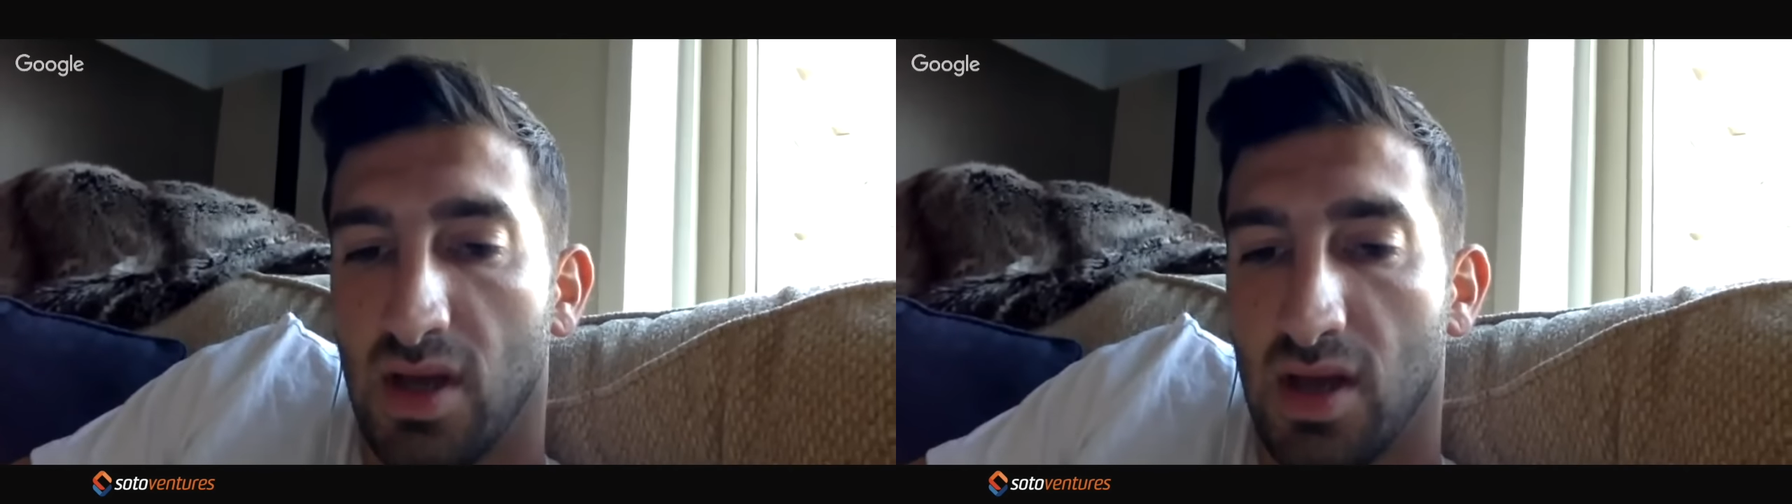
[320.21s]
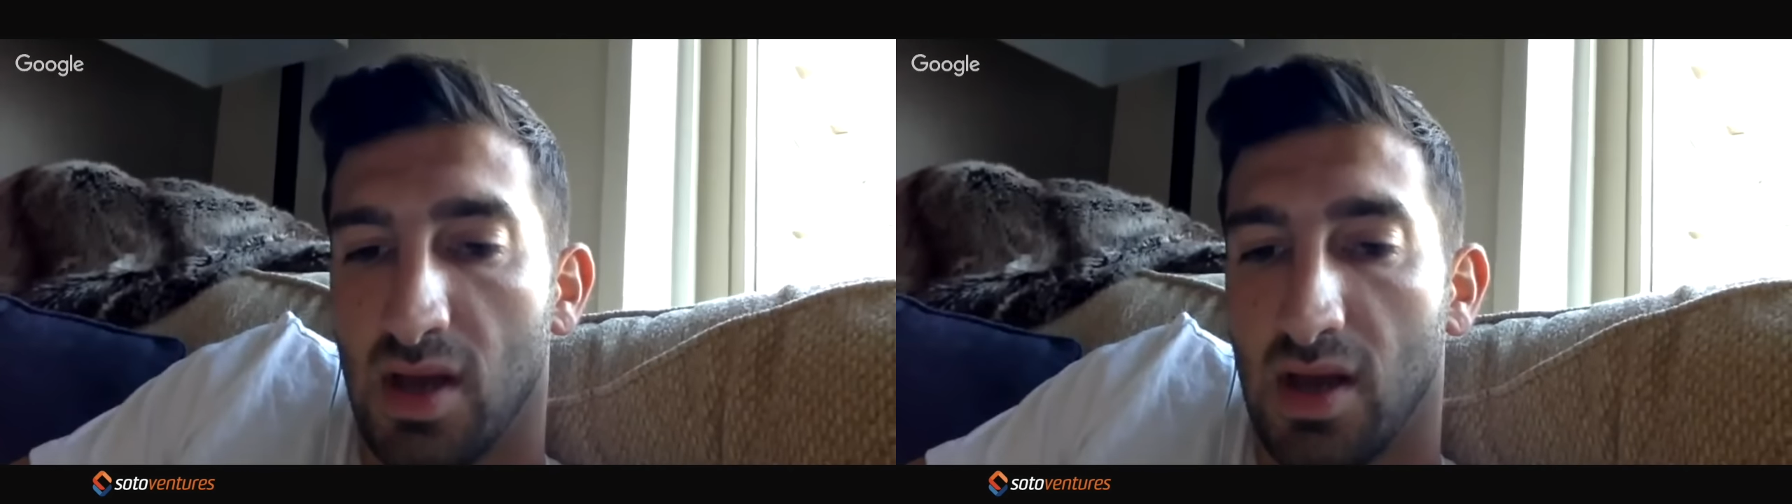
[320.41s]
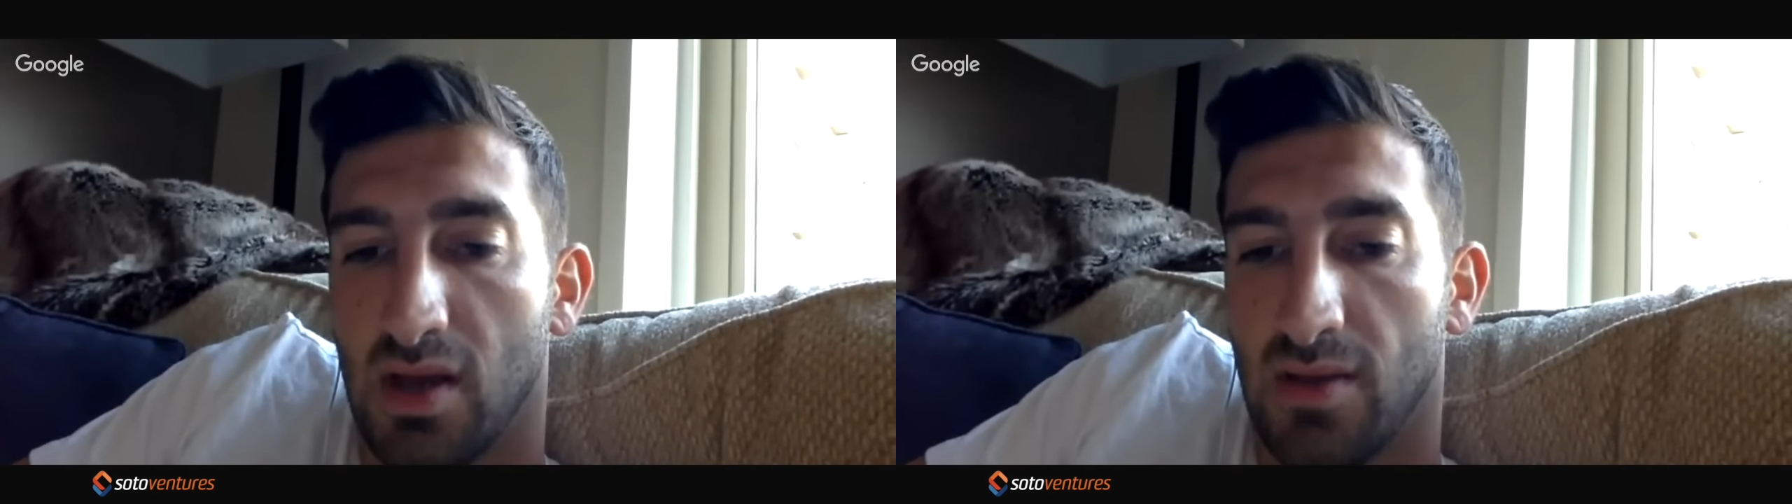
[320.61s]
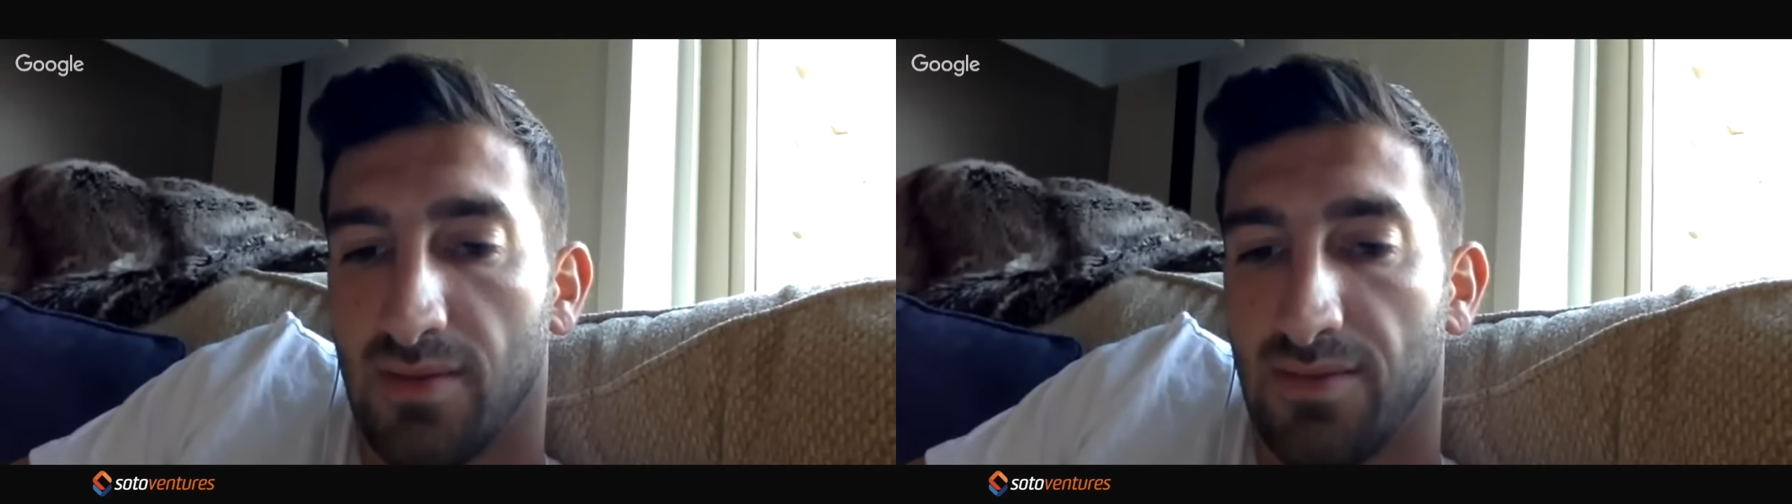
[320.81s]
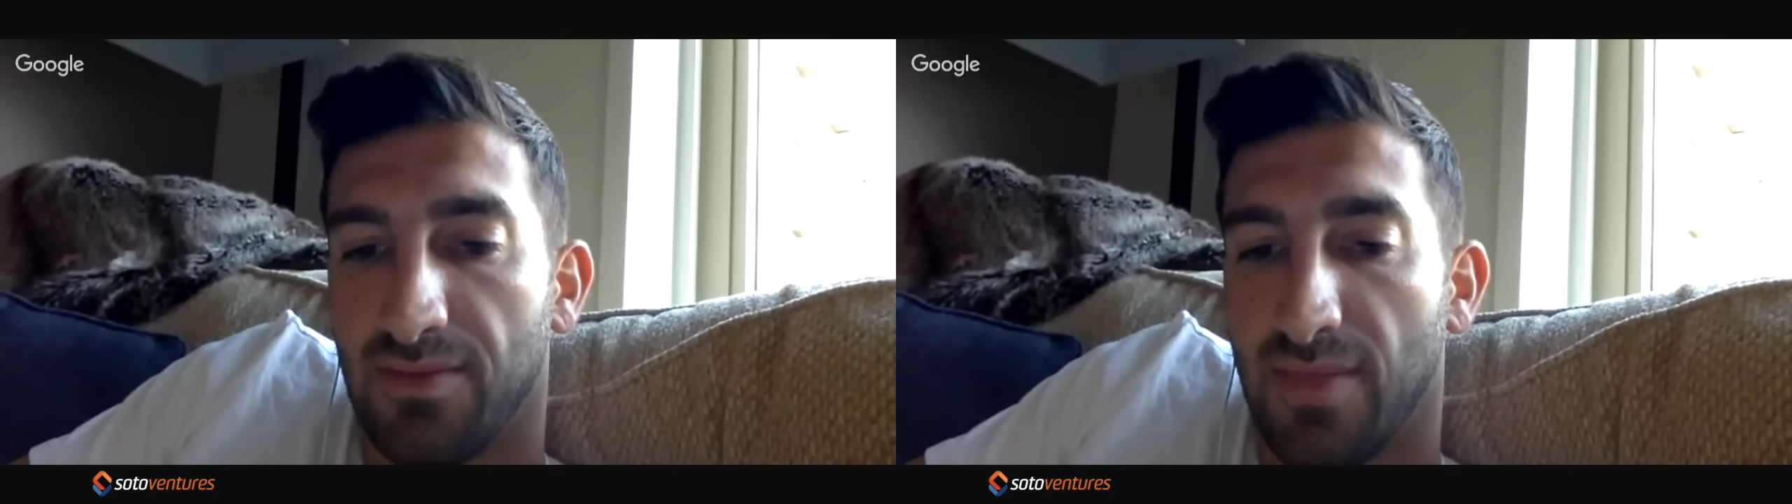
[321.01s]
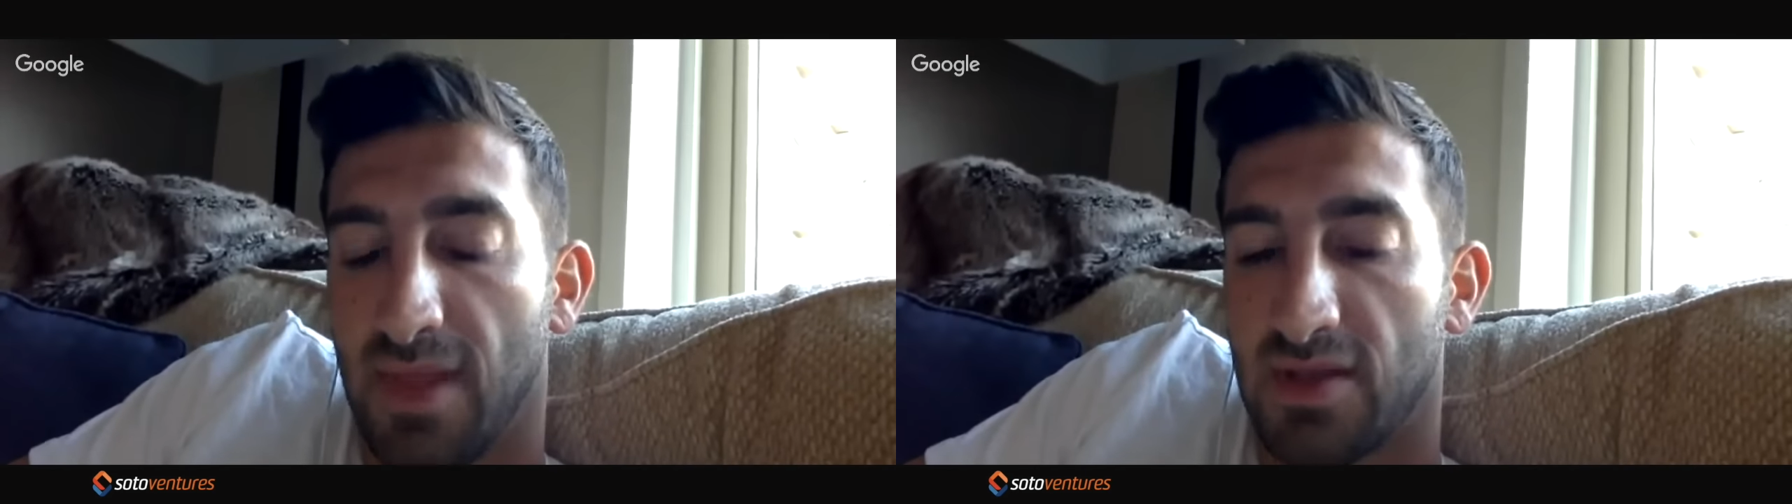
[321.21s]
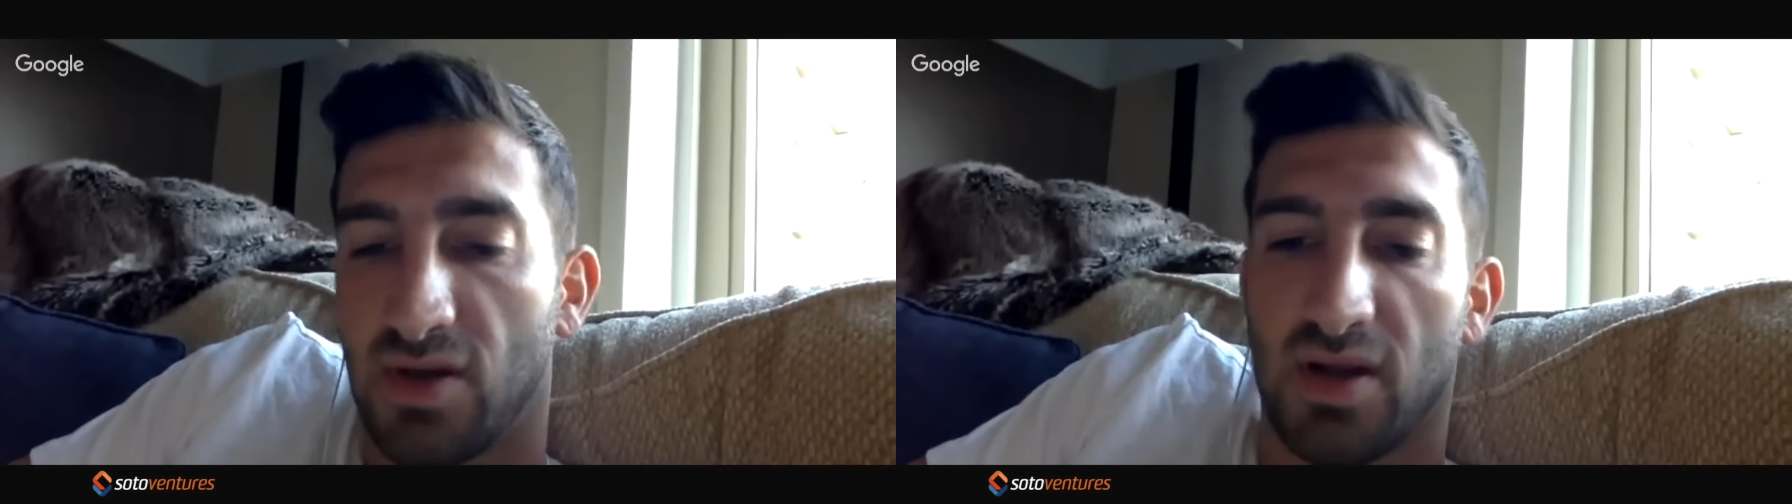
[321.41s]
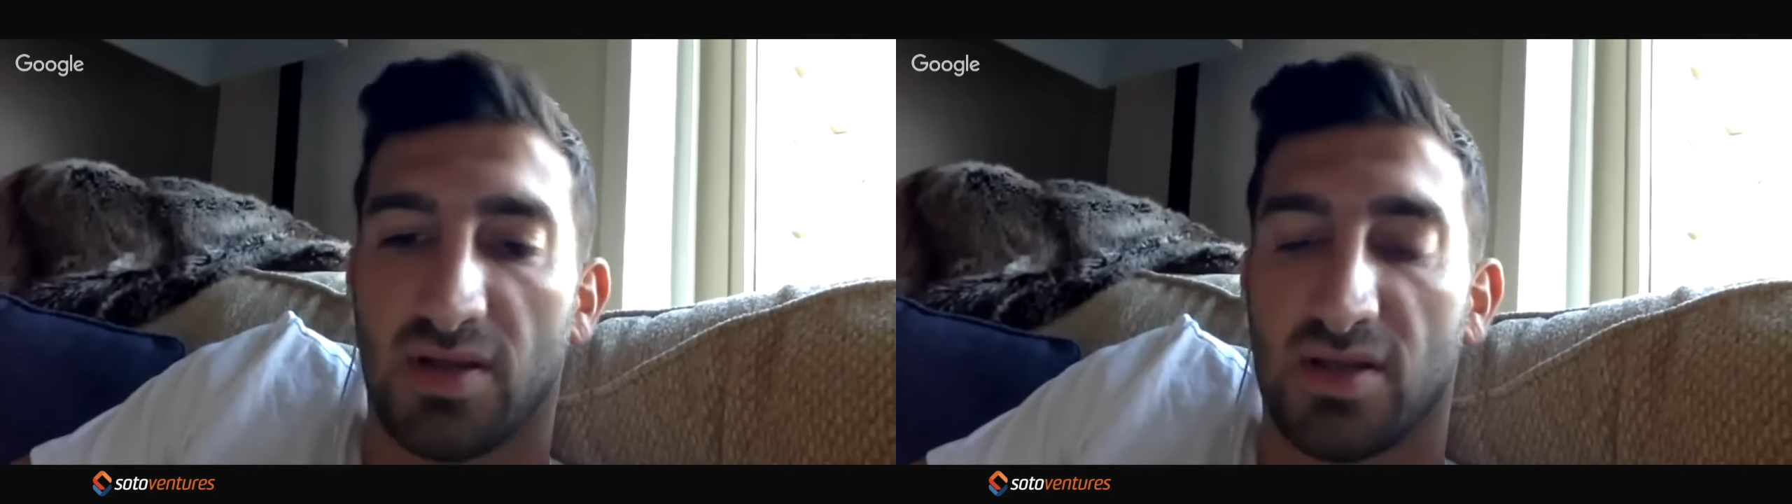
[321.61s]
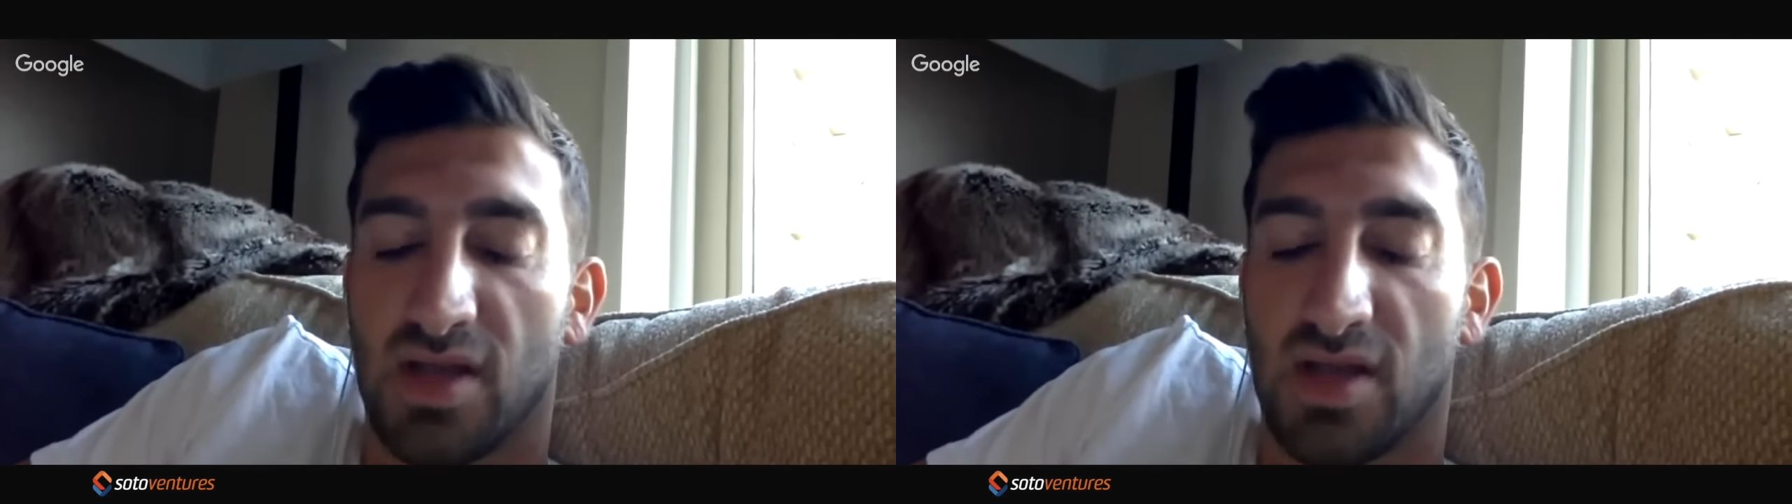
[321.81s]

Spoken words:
it's